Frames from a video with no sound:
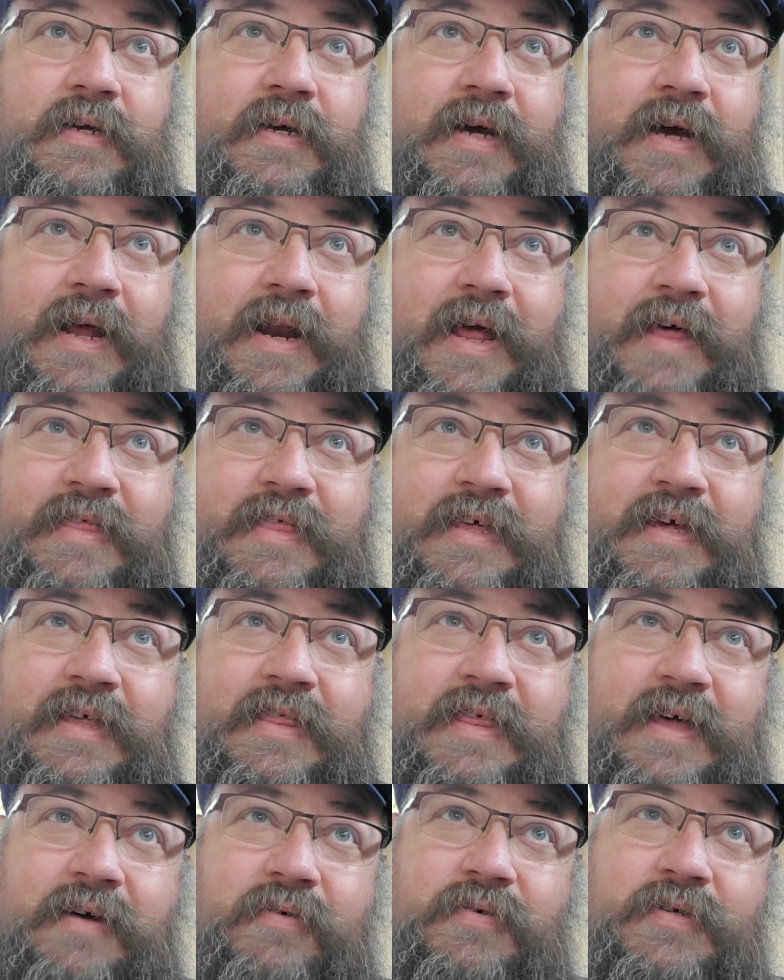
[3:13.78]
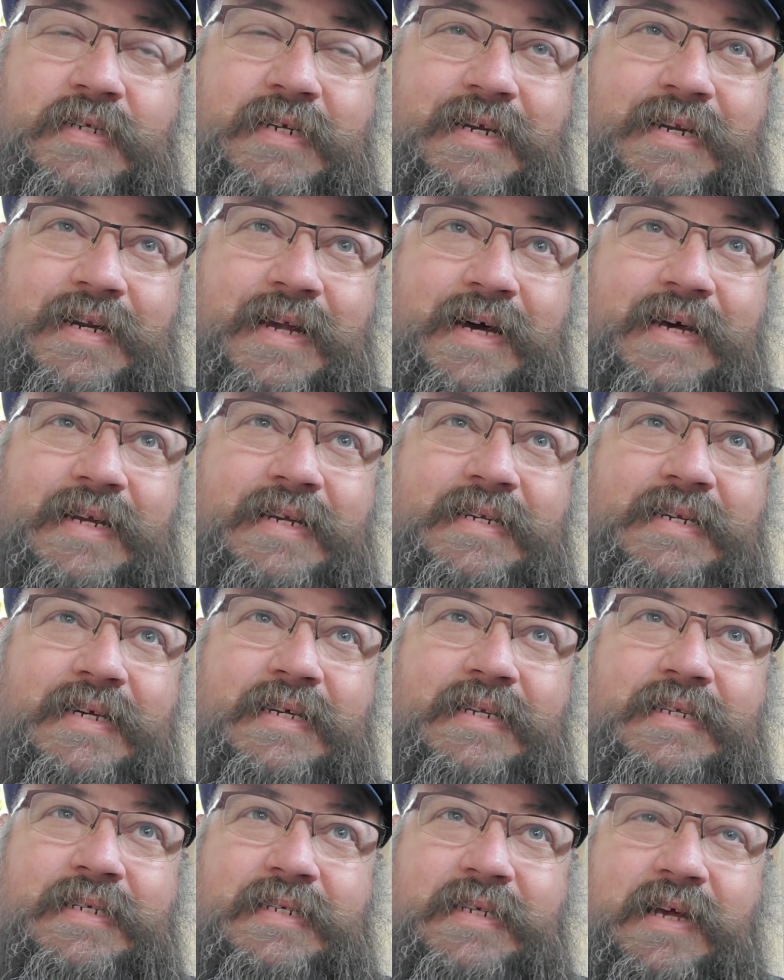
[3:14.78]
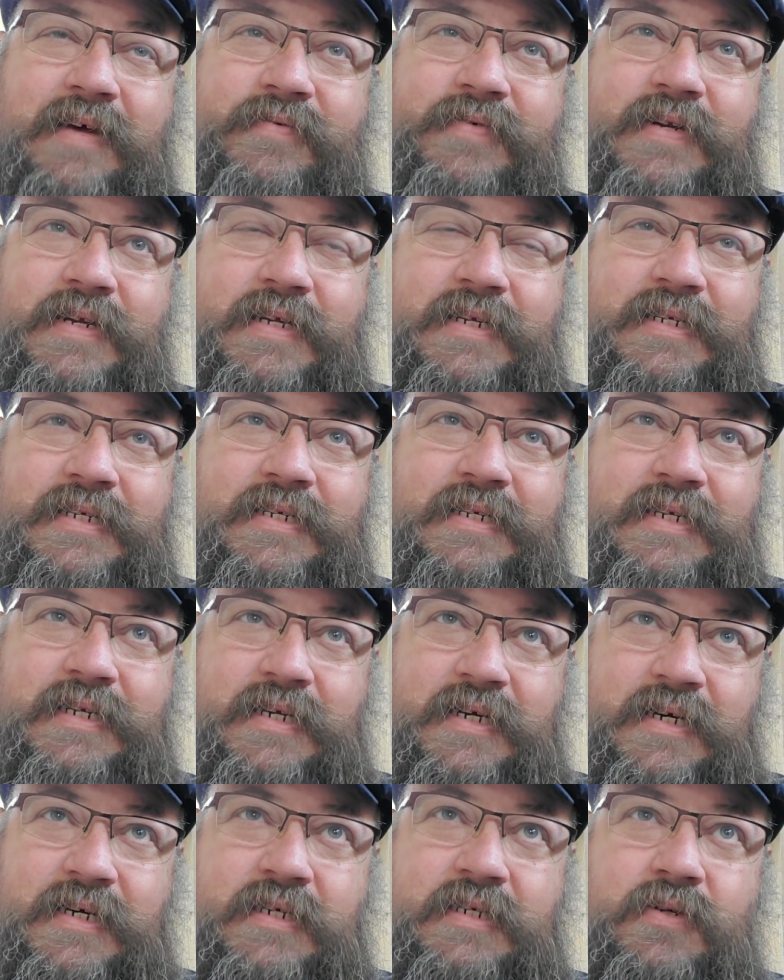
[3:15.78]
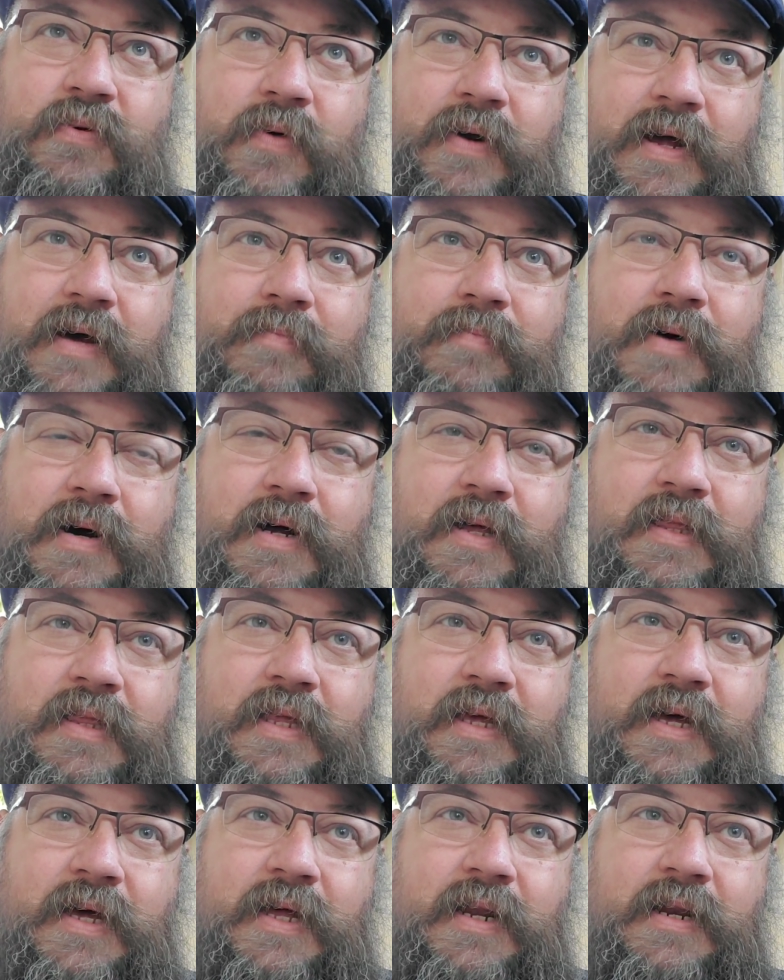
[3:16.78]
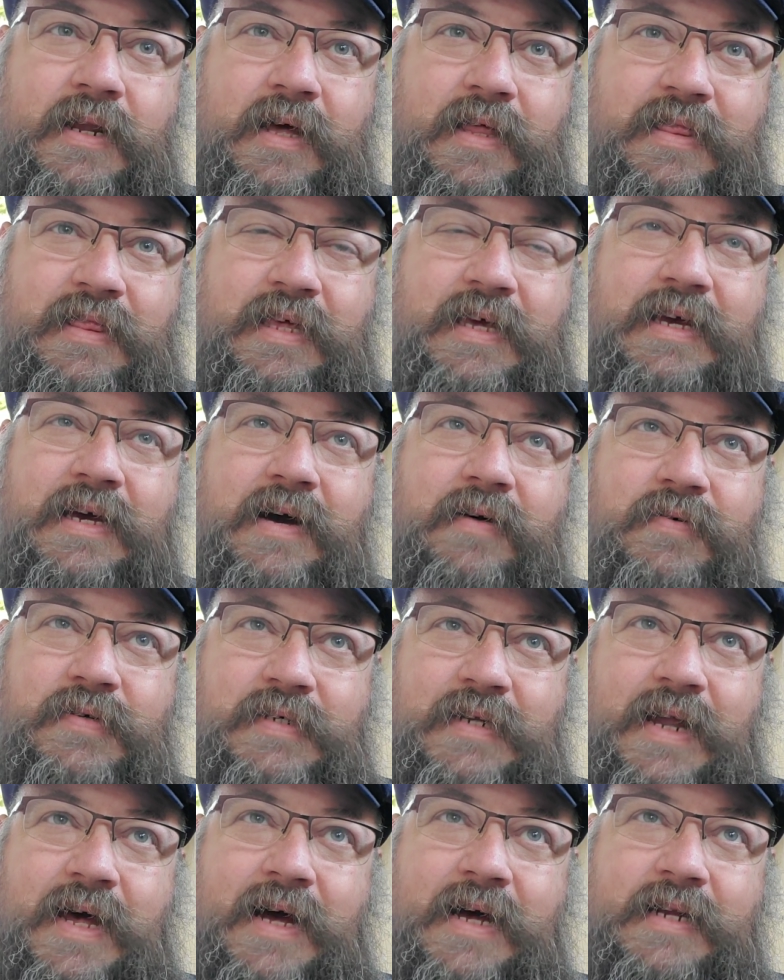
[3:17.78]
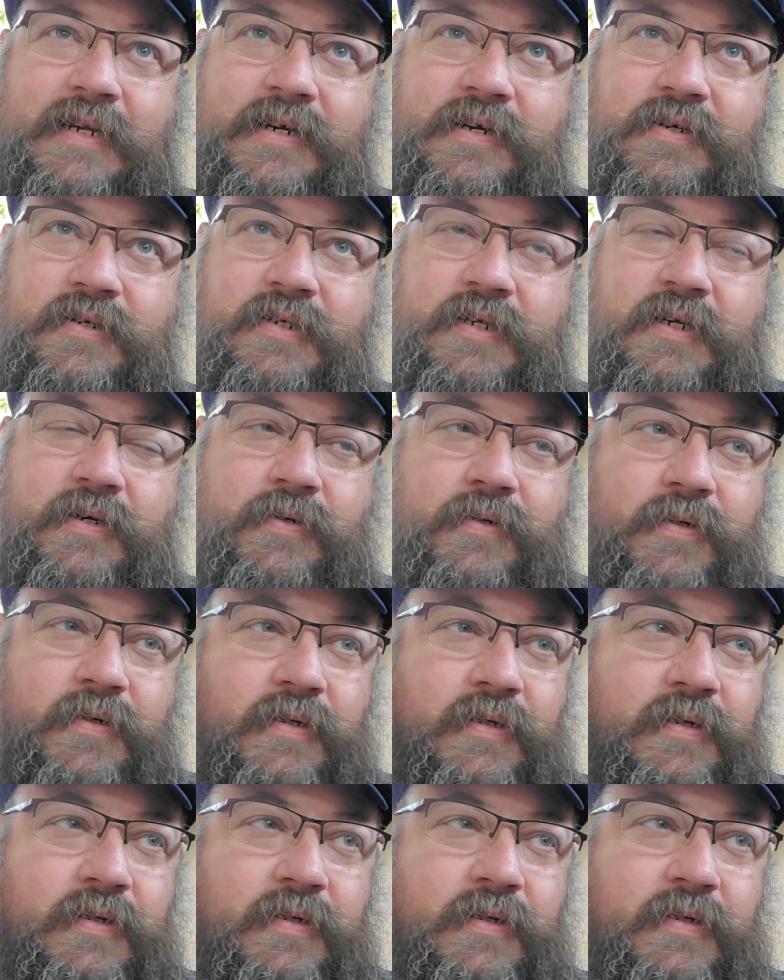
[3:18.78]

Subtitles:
And I think that was in 1976 when I bought that. I think I was 9 years old.